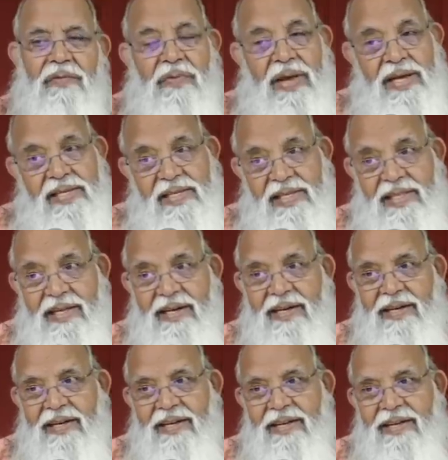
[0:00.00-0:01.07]
fake Sita,
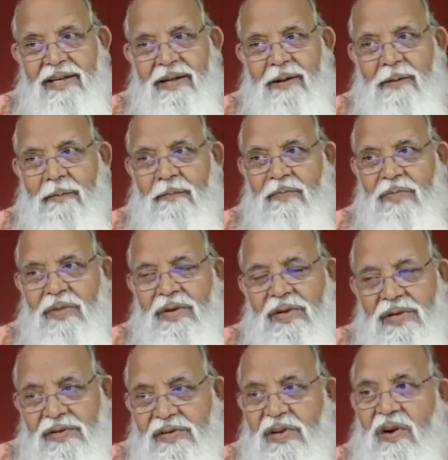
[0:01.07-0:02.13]

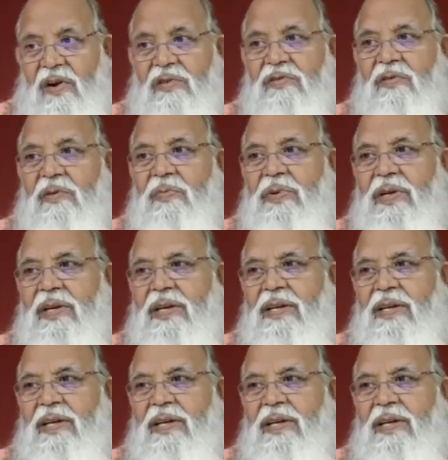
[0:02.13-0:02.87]
Xerox copy.